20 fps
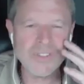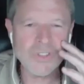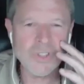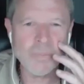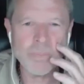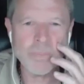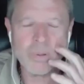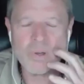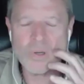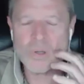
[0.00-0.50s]

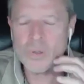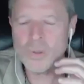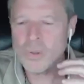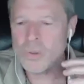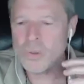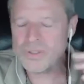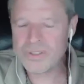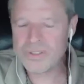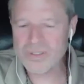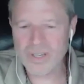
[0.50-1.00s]
super
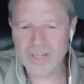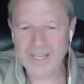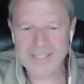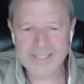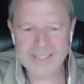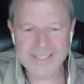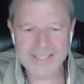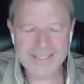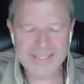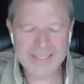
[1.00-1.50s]
cool. It's
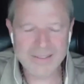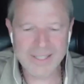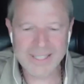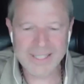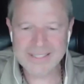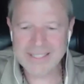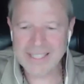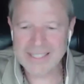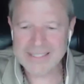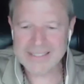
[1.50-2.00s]

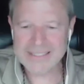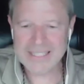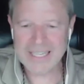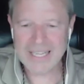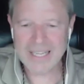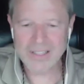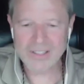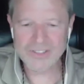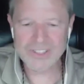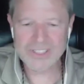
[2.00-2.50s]
great
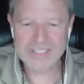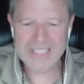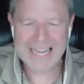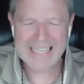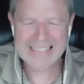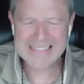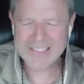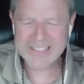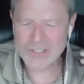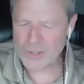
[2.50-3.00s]
technology. I
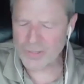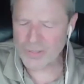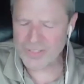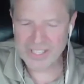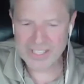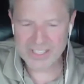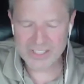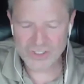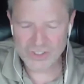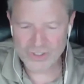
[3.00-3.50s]
still
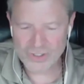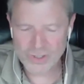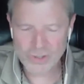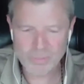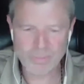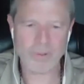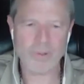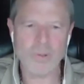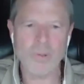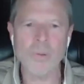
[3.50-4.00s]
think it's
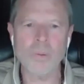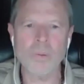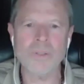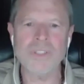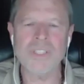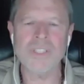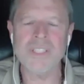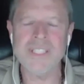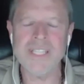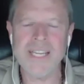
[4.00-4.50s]
super cool
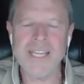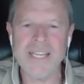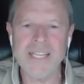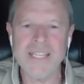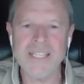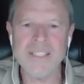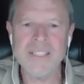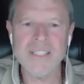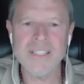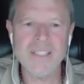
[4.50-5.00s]

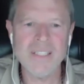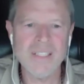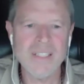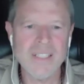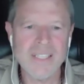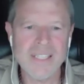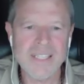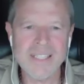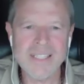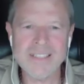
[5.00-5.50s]
today.
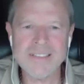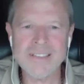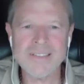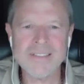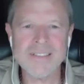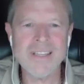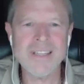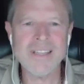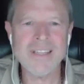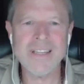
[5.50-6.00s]
And it just
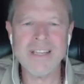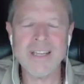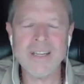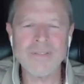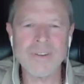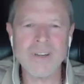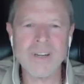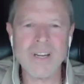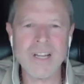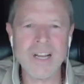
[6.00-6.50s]

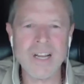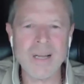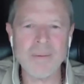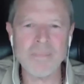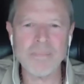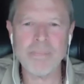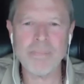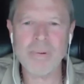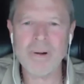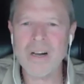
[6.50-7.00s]
never
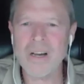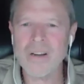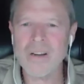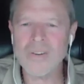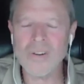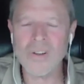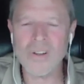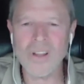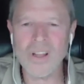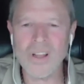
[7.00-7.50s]
got bought or
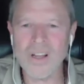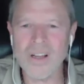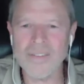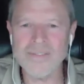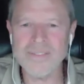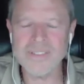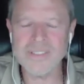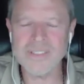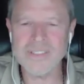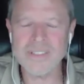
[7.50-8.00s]

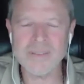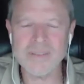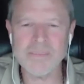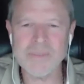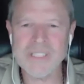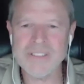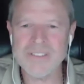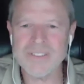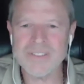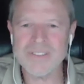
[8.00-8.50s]
loved. And I
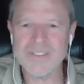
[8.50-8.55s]
mean,